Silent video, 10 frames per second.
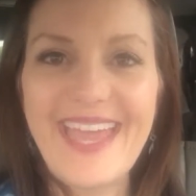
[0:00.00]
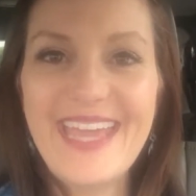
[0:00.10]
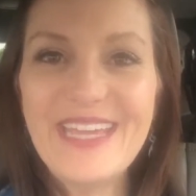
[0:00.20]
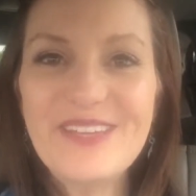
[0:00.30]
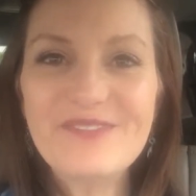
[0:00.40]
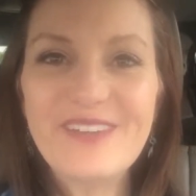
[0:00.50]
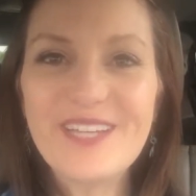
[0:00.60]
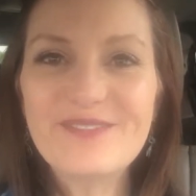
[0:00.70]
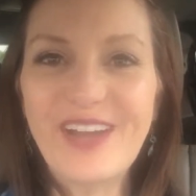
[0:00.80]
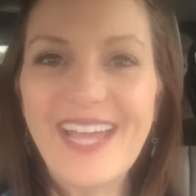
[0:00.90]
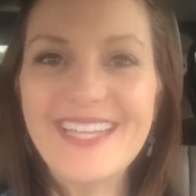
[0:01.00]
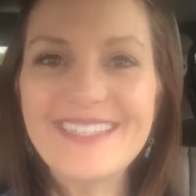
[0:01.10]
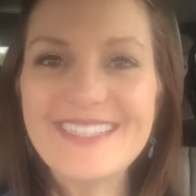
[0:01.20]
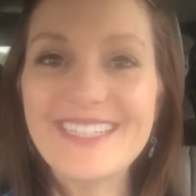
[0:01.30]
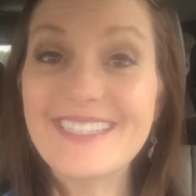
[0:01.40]
Hey fun
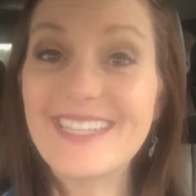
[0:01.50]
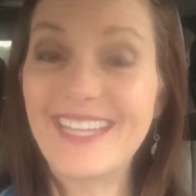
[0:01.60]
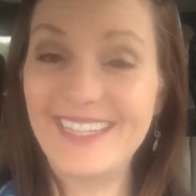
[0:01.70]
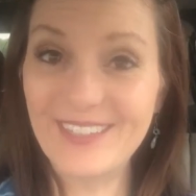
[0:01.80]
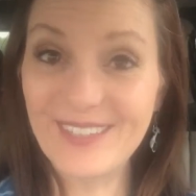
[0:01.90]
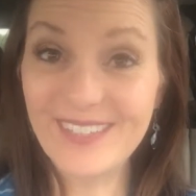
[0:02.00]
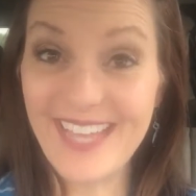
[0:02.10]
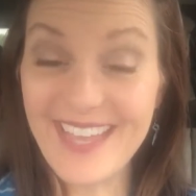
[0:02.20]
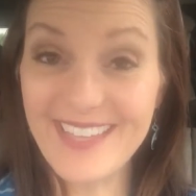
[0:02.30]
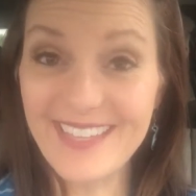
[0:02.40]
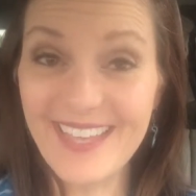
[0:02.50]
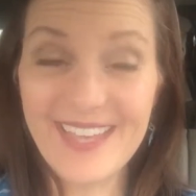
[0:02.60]
friends, it's Anita Cordell.